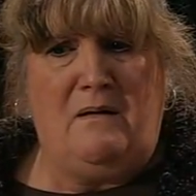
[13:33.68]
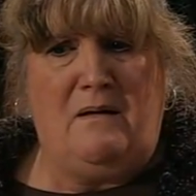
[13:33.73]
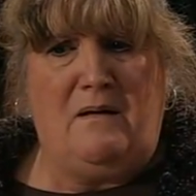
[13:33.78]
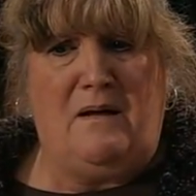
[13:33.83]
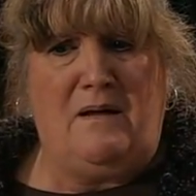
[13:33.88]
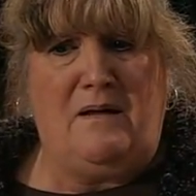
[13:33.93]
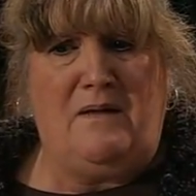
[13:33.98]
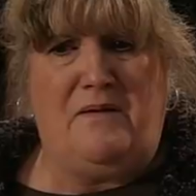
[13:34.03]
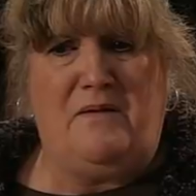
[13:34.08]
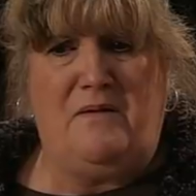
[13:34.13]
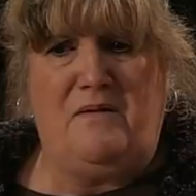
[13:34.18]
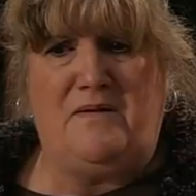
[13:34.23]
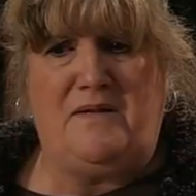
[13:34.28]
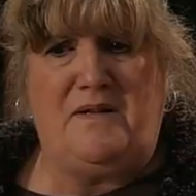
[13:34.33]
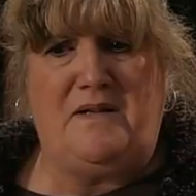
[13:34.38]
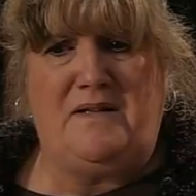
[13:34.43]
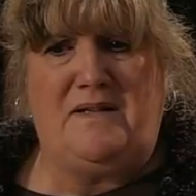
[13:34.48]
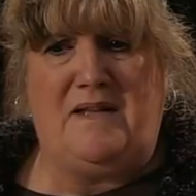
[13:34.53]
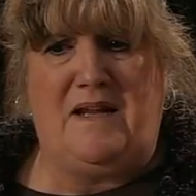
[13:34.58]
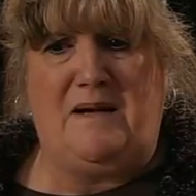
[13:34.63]
I thought
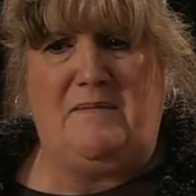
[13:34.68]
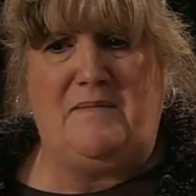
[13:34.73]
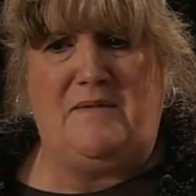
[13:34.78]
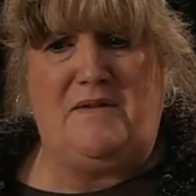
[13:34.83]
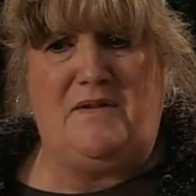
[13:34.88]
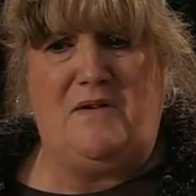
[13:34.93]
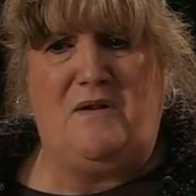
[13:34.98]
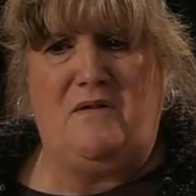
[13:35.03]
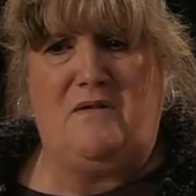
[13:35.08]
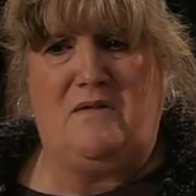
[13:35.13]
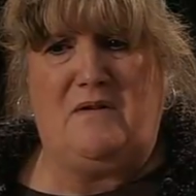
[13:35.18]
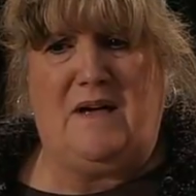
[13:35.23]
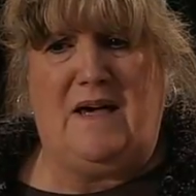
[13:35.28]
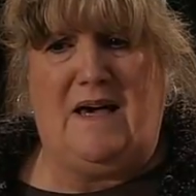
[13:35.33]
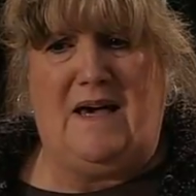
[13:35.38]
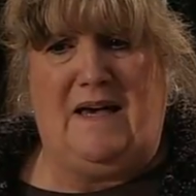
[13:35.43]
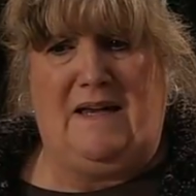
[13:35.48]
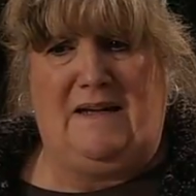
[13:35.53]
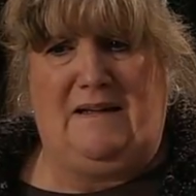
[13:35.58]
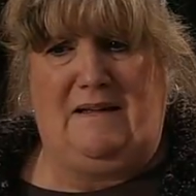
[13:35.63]
he seemed so
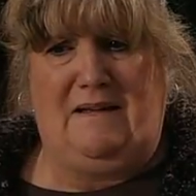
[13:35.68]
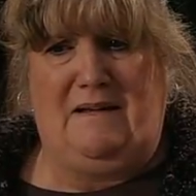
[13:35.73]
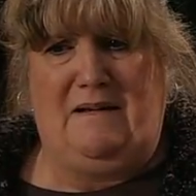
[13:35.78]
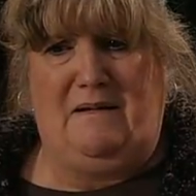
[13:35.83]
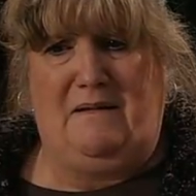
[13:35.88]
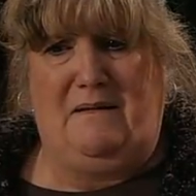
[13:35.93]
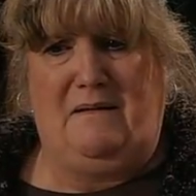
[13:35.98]
kind.